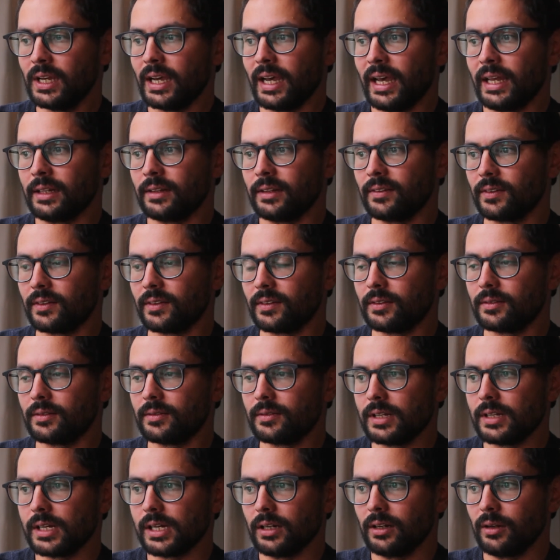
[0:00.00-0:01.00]
and
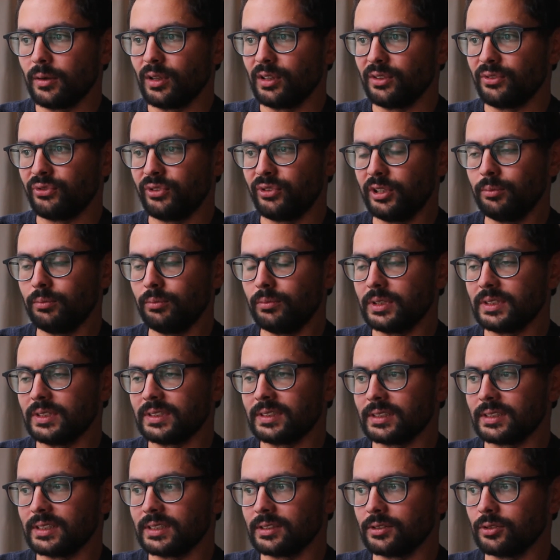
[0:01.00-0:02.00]
a film
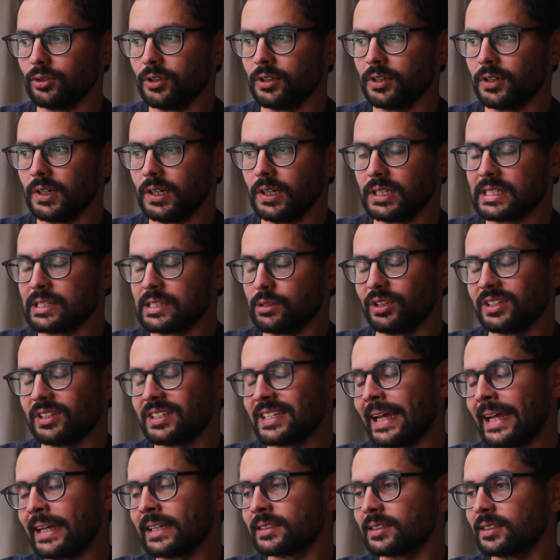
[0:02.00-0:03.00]
is not a
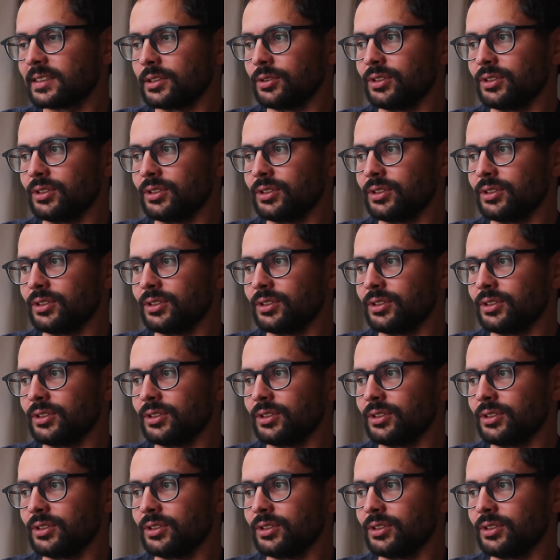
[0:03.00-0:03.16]
text,